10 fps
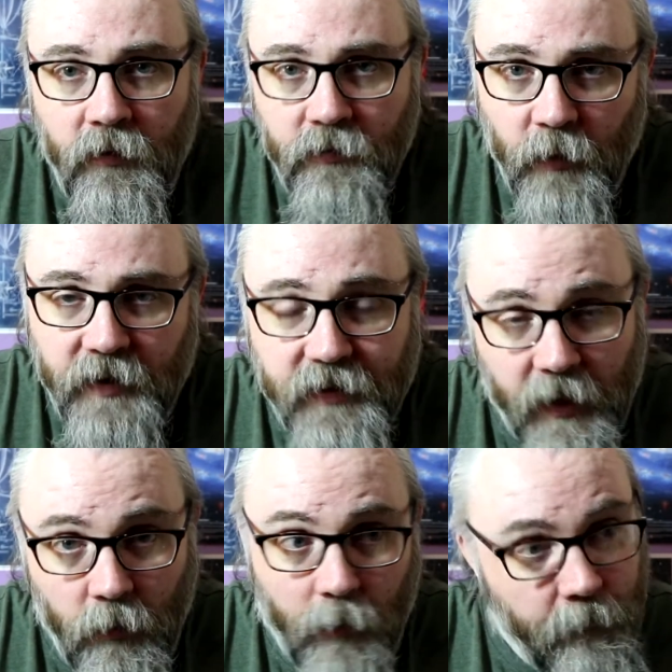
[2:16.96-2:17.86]
So I
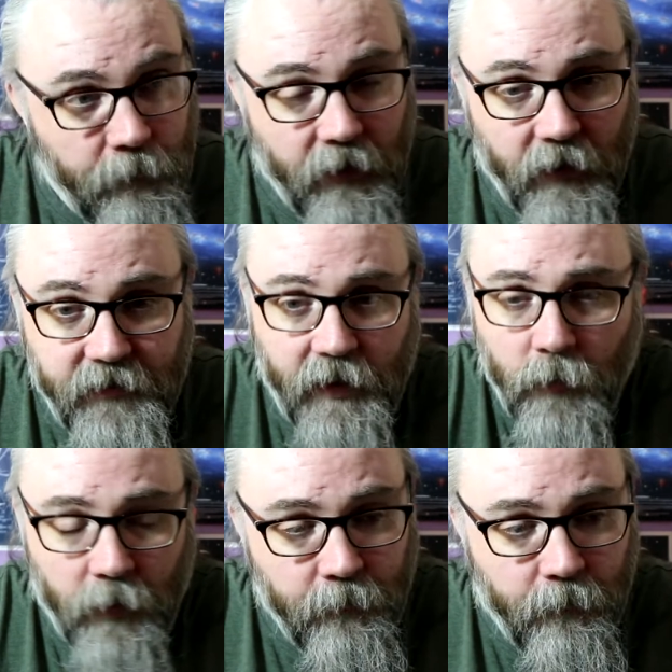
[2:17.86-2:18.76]
say, well, I'll tell
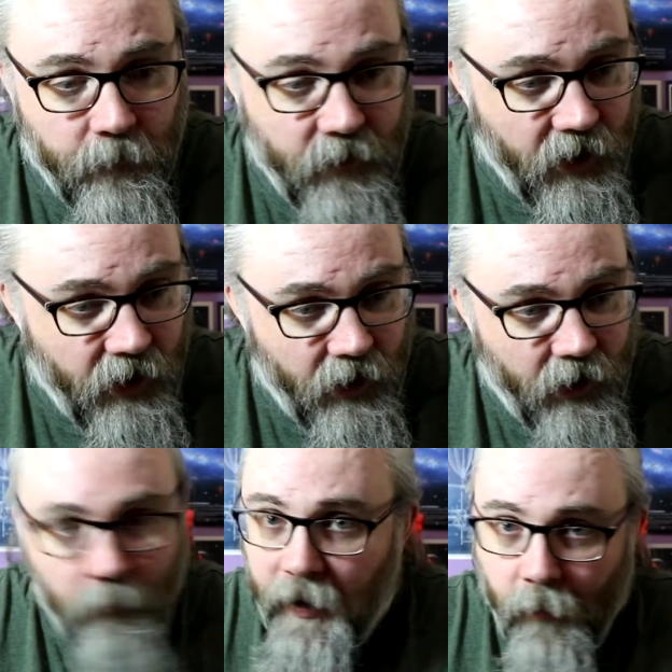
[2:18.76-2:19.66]
you what.
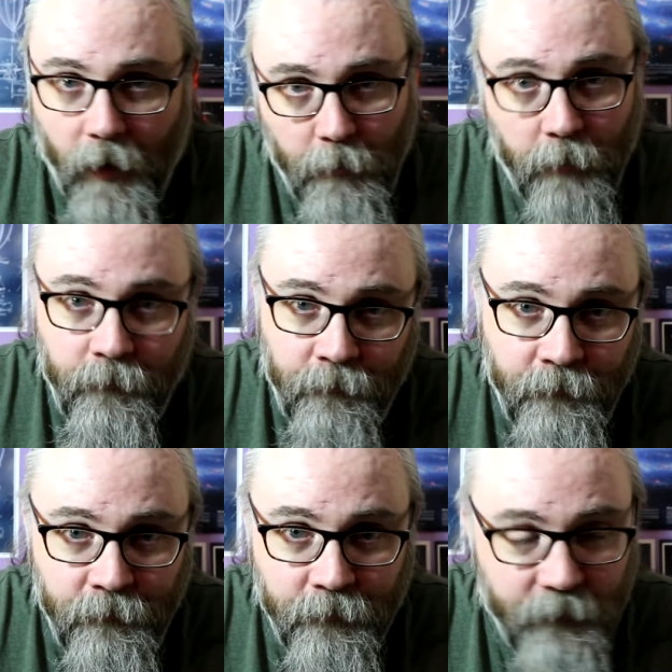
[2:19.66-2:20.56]
I'm going to go up.
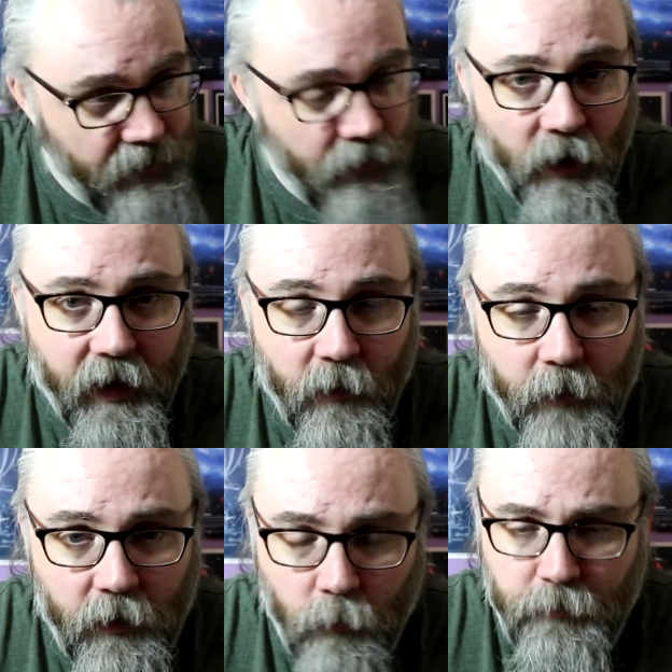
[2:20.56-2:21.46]
Get the dog out of the
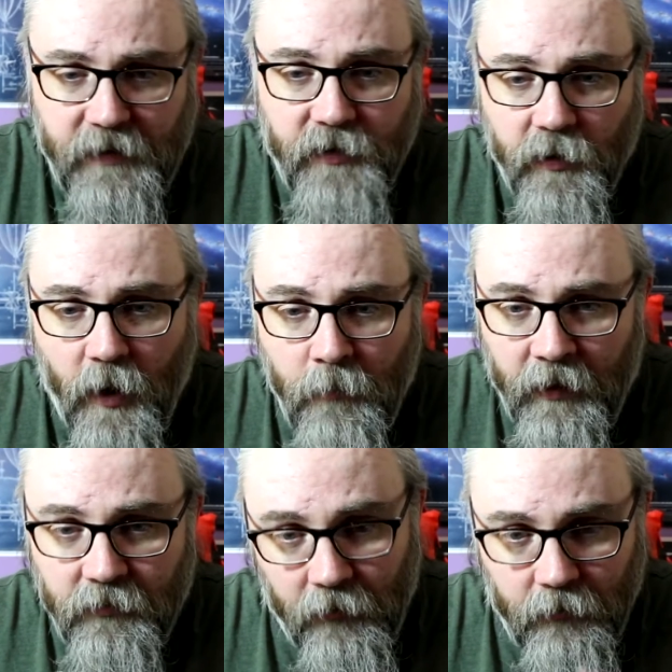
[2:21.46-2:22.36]
way. Oh, please don't go,
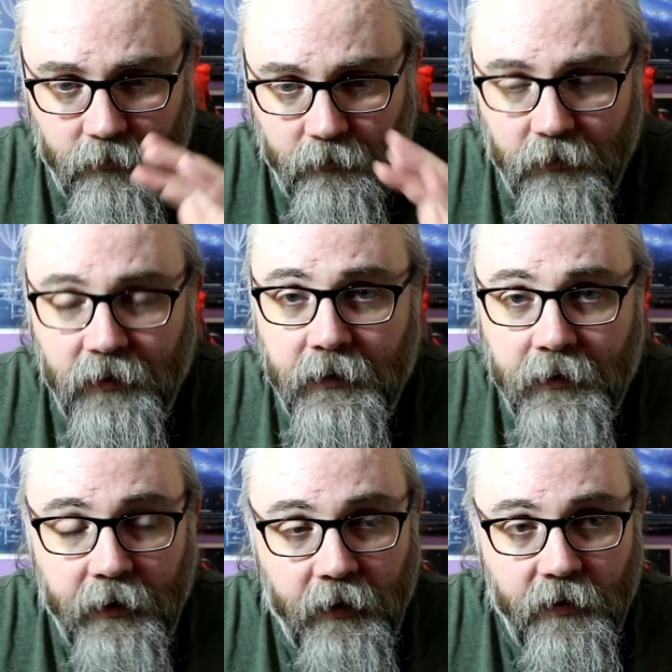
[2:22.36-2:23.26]
Matt. Oh.
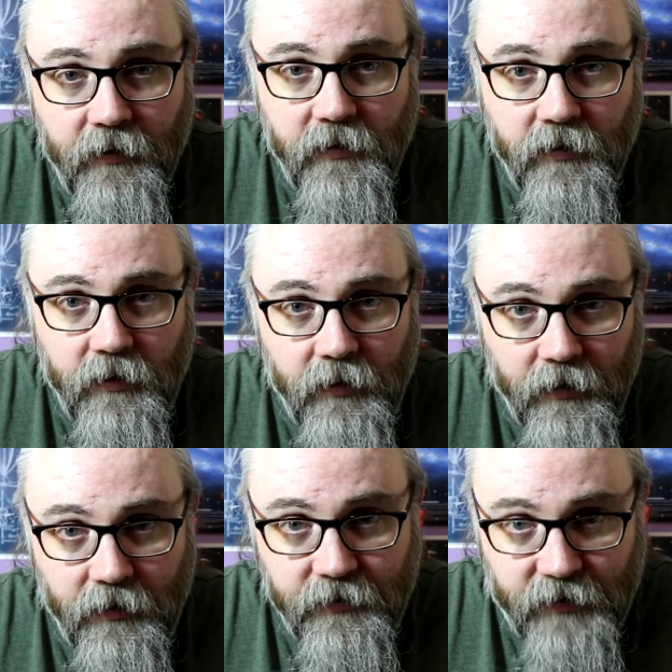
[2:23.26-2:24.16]

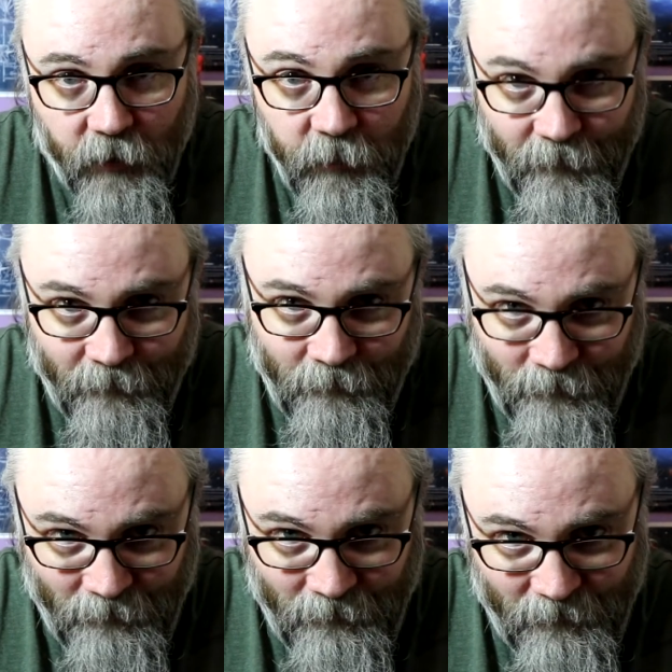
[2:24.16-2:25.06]
So
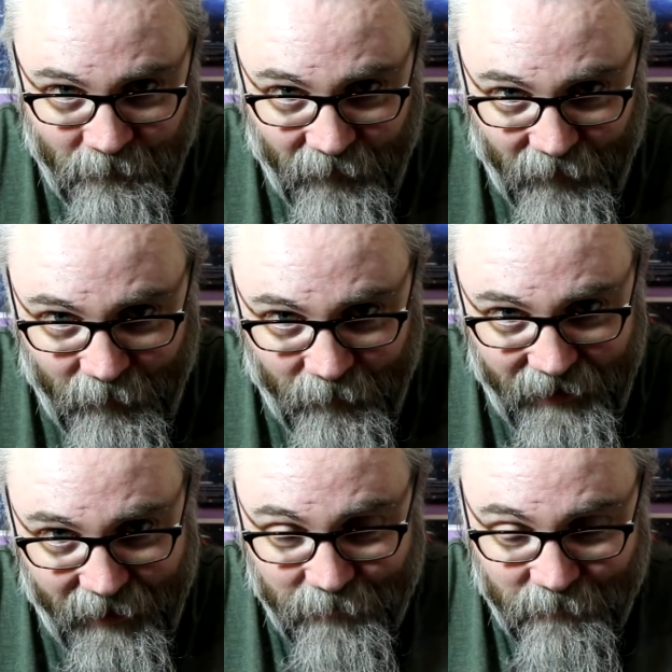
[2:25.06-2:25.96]
we
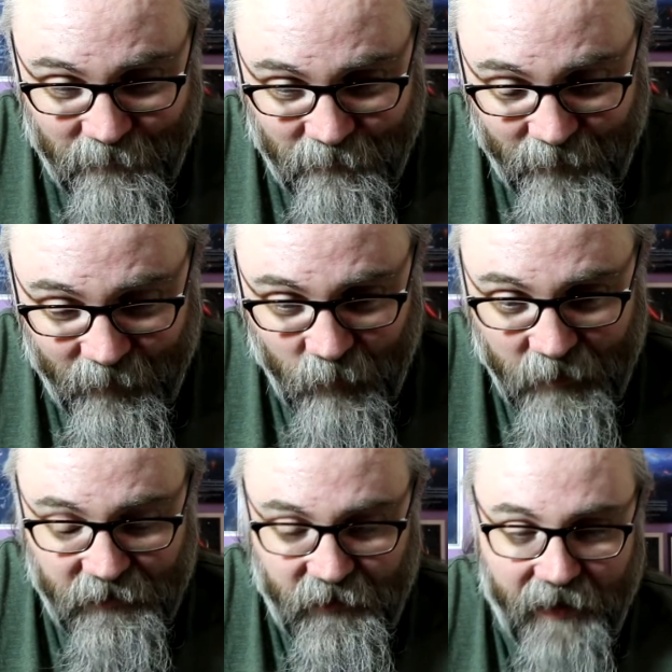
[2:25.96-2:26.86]
didn't.
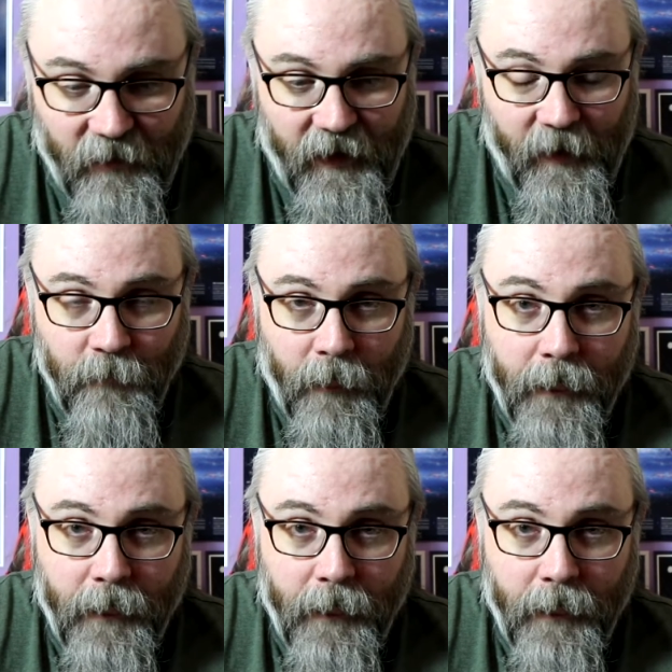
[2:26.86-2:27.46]
We stayed there